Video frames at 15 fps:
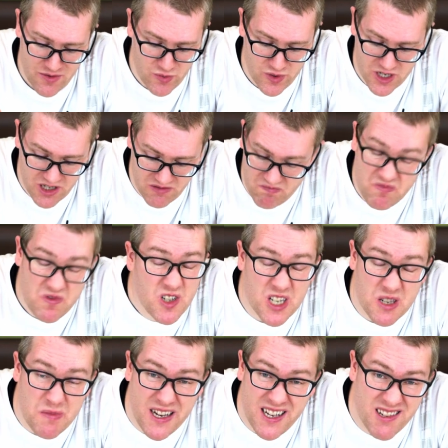which
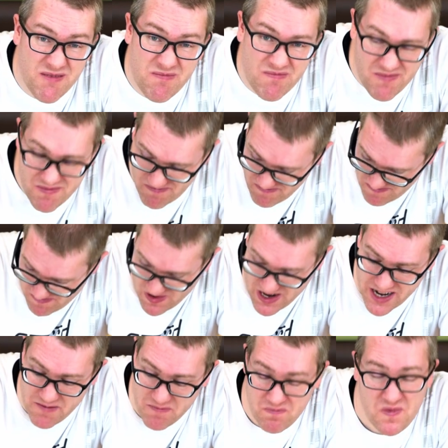just means
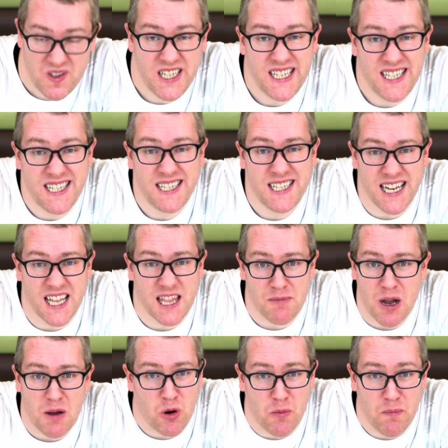kind of dig them
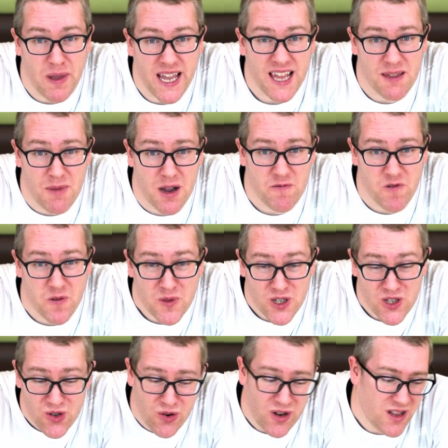or pick them up from the
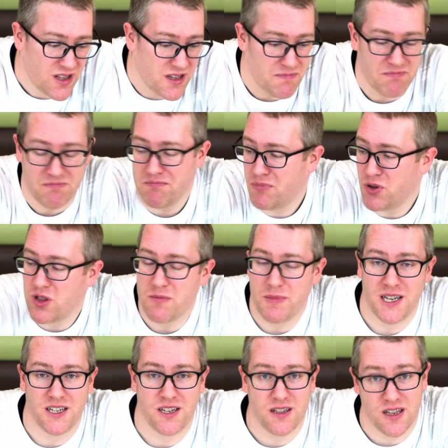soil and put them
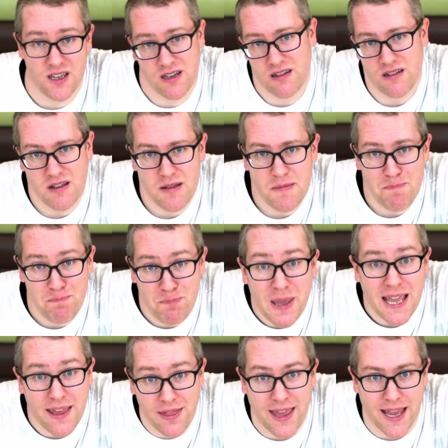into the
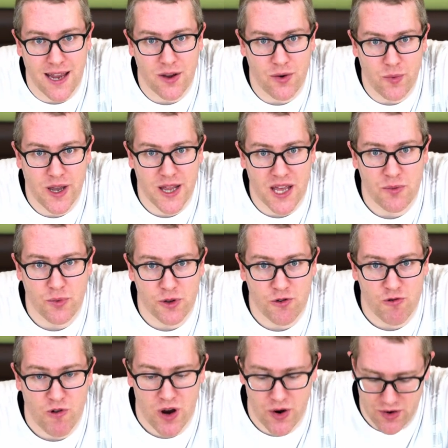big thing where they will
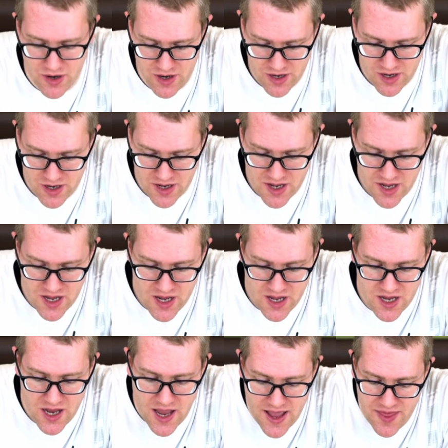grow.
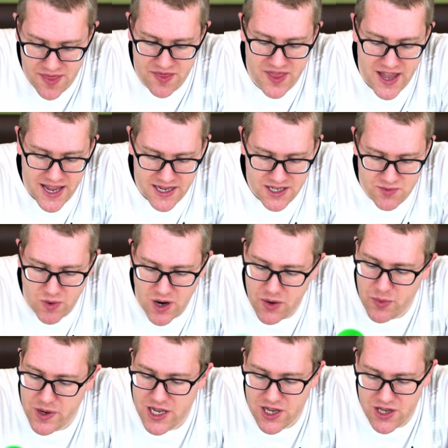That is why
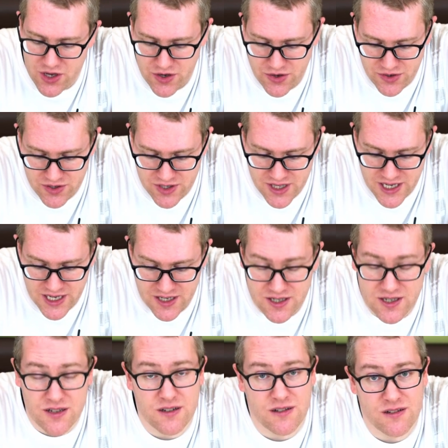we can use
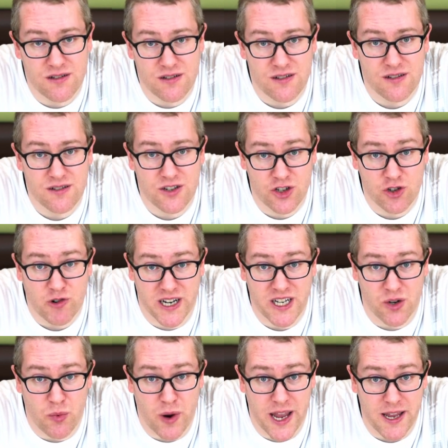this straight
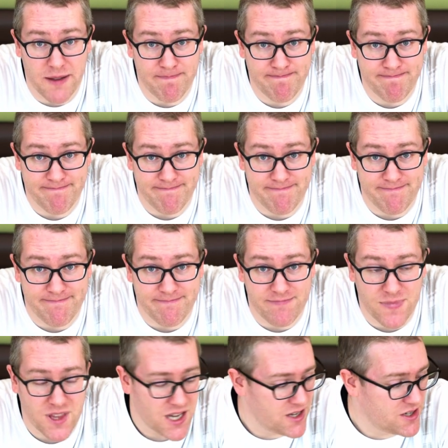away.
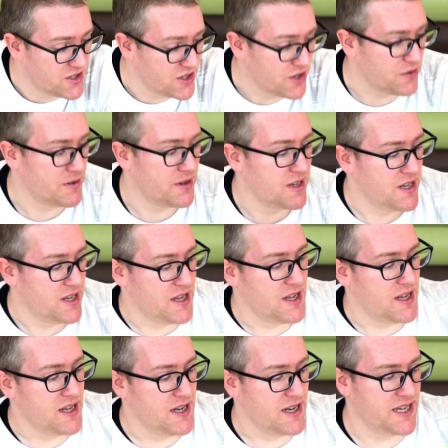So
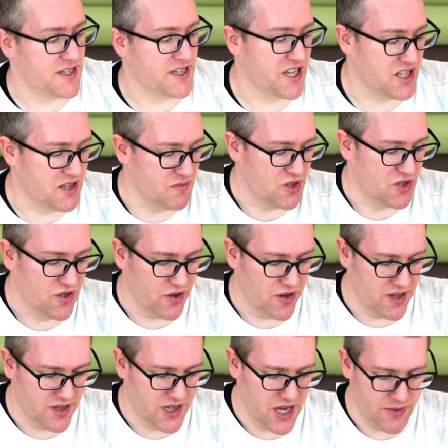let's get some
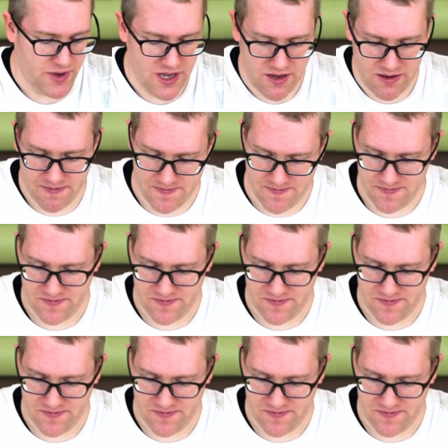soil going.